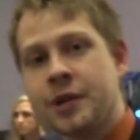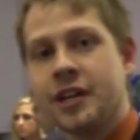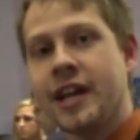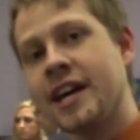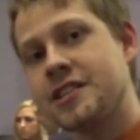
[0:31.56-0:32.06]

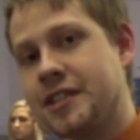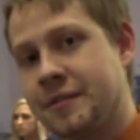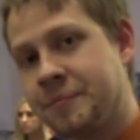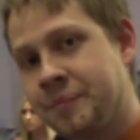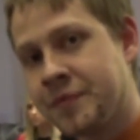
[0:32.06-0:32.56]
re-election,
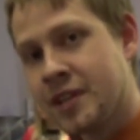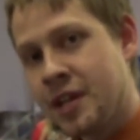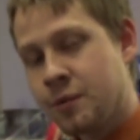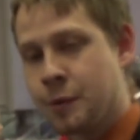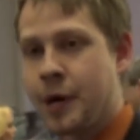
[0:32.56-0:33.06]

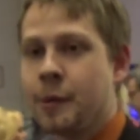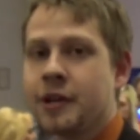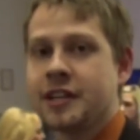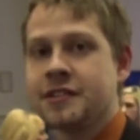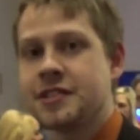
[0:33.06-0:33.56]

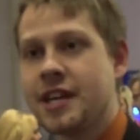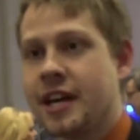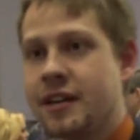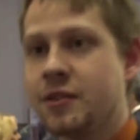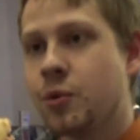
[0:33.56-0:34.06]
Republicans
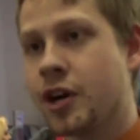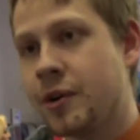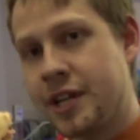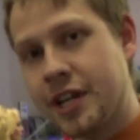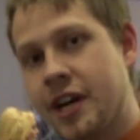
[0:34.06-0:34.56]
said, we're
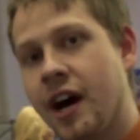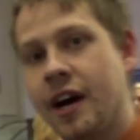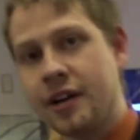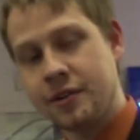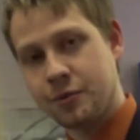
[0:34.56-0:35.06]
going to
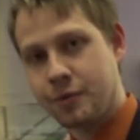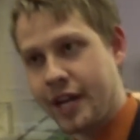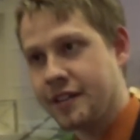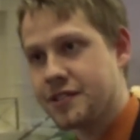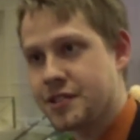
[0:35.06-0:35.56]
cut
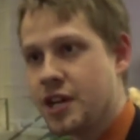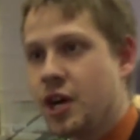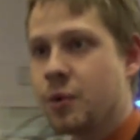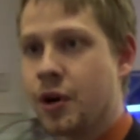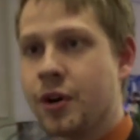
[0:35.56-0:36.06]
rates.
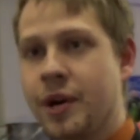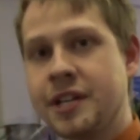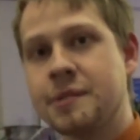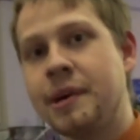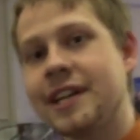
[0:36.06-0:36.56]
We're
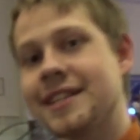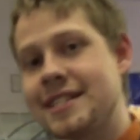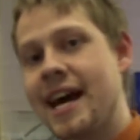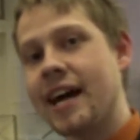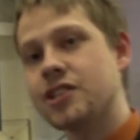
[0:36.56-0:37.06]
going to make the
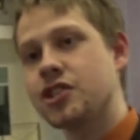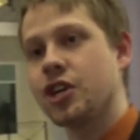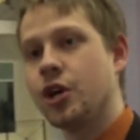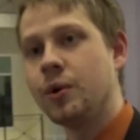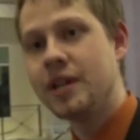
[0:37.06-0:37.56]
tax
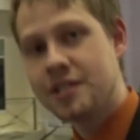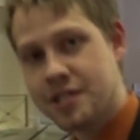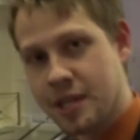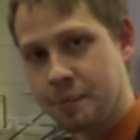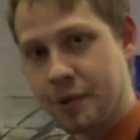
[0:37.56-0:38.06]
code
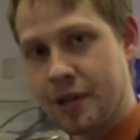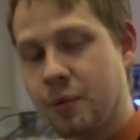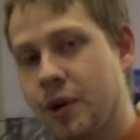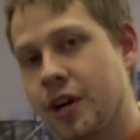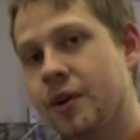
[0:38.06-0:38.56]
simpler.
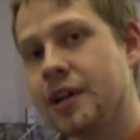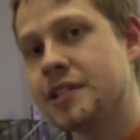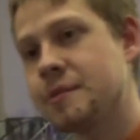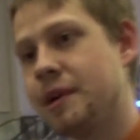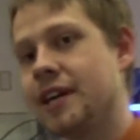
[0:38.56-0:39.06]
We're going
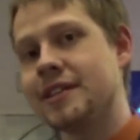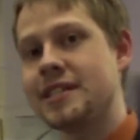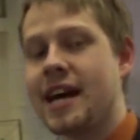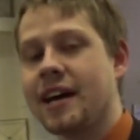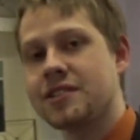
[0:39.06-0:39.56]
to make the
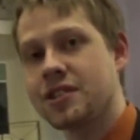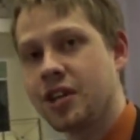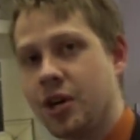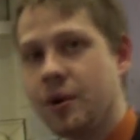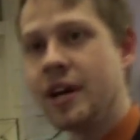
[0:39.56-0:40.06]
tax
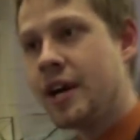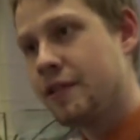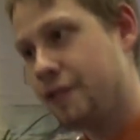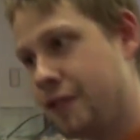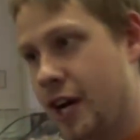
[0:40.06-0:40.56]
code
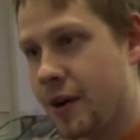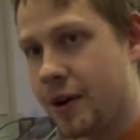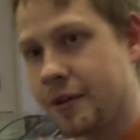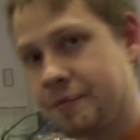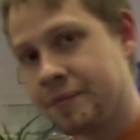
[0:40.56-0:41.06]
fairer.